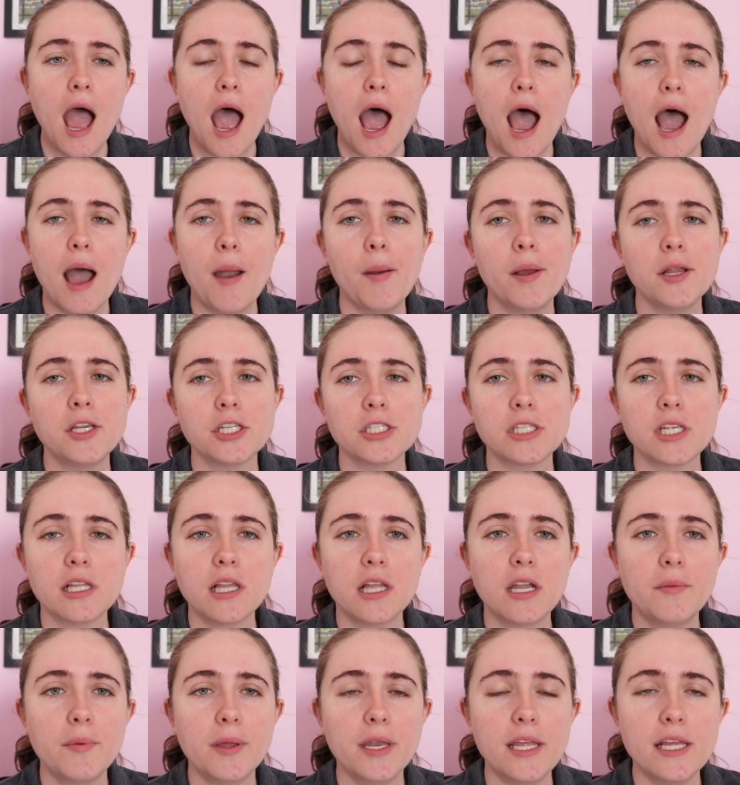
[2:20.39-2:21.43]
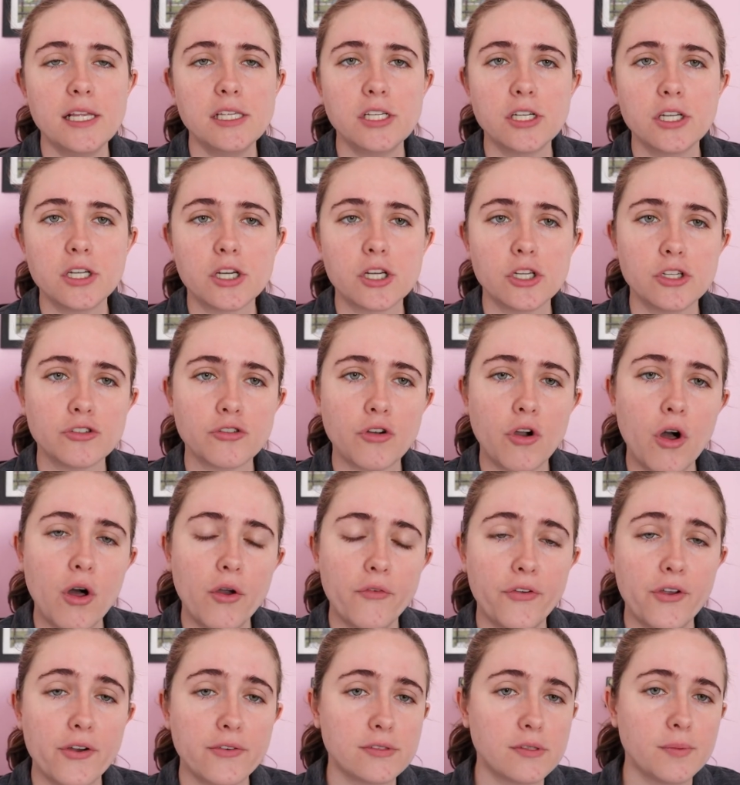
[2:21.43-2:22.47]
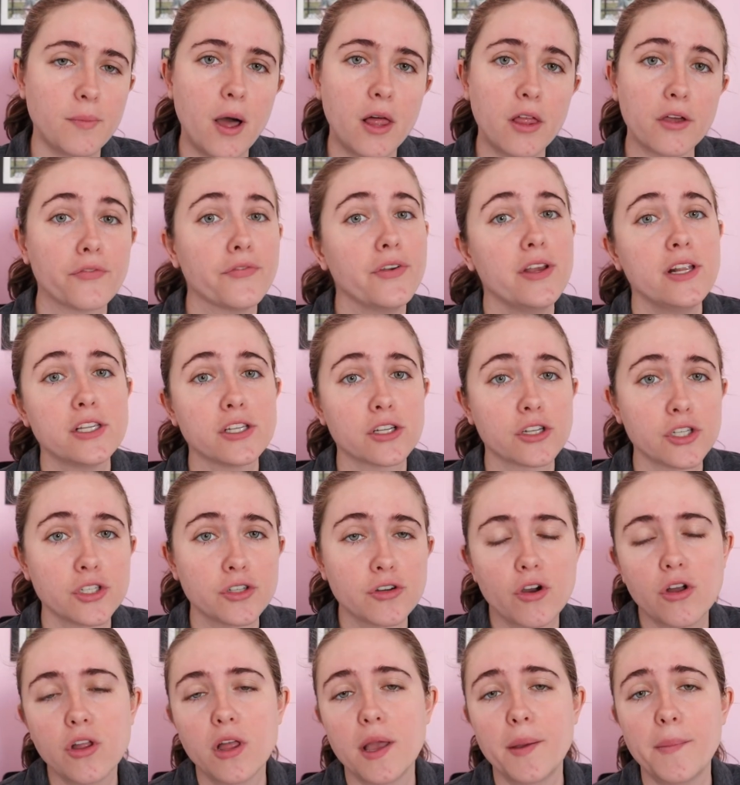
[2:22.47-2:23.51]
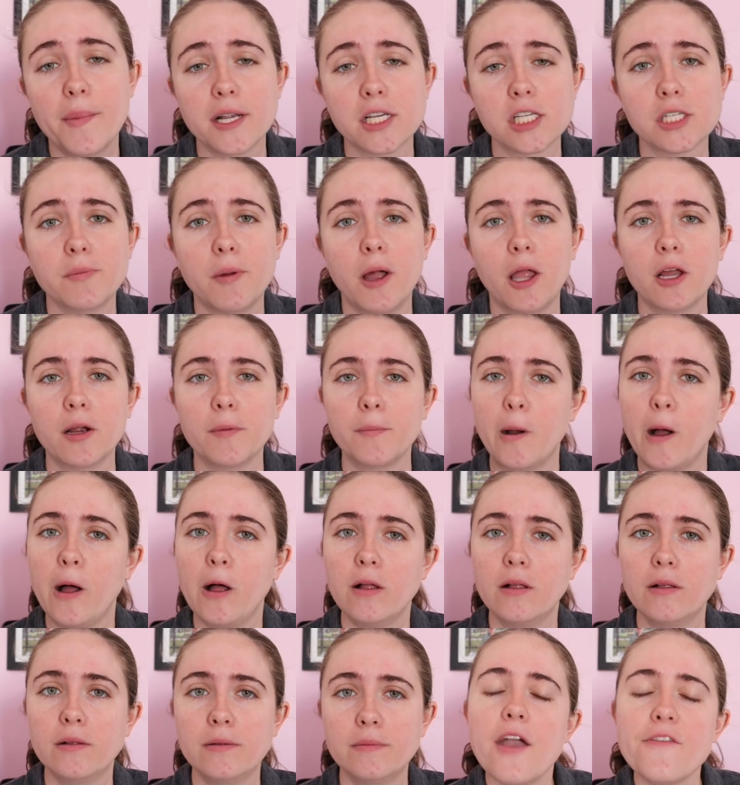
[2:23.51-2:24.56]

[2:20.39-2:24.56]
It's just a little bit easier to control if you have smaller feet to control a much smaller ball.